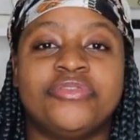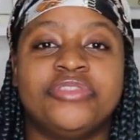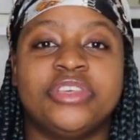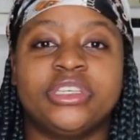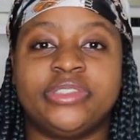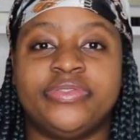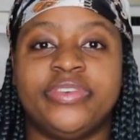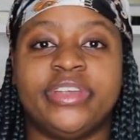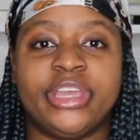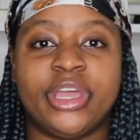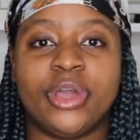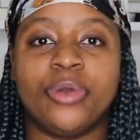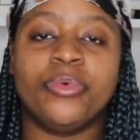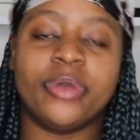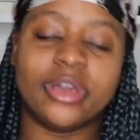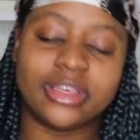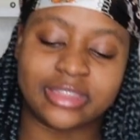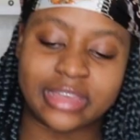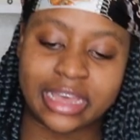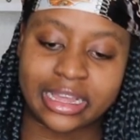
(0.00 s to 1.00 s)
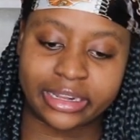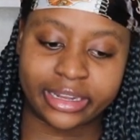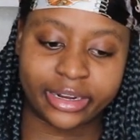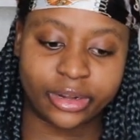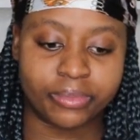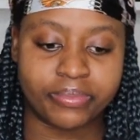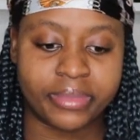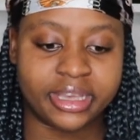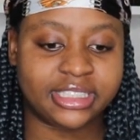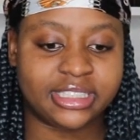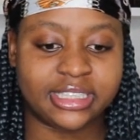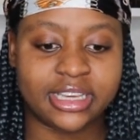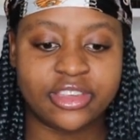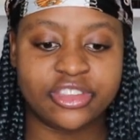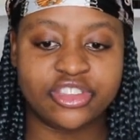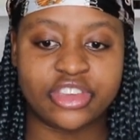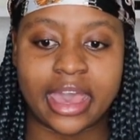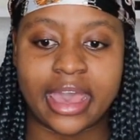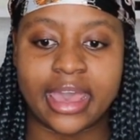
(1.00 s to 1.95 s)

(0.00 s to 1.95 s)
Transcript: off this video with a little message,